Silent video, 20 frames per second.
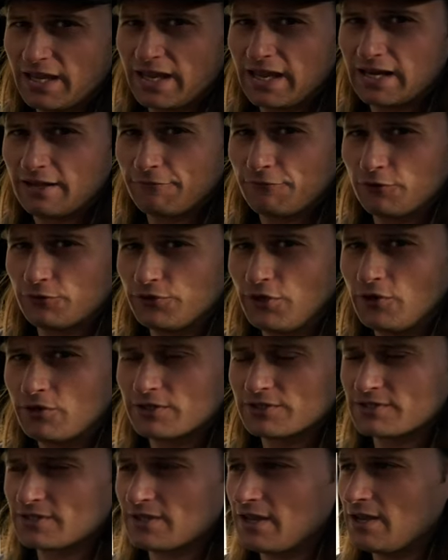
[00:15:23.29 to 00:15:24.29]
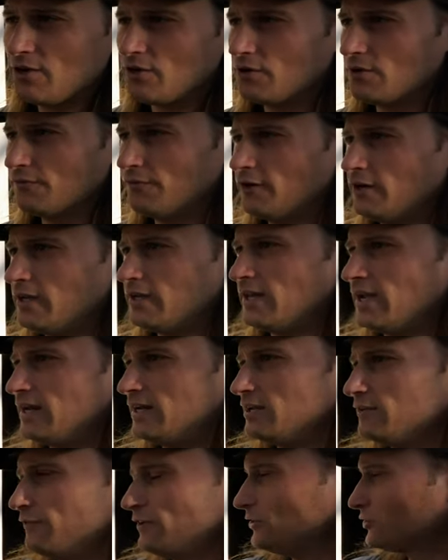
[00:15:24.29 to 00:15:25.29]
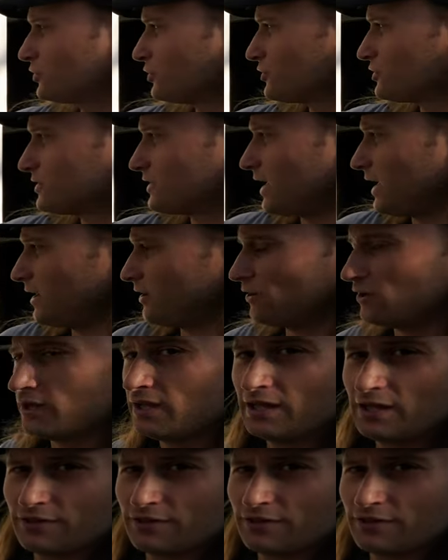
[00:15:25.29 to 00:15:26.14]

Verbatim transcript: And if you'll notice, they are very CandE Adventure style.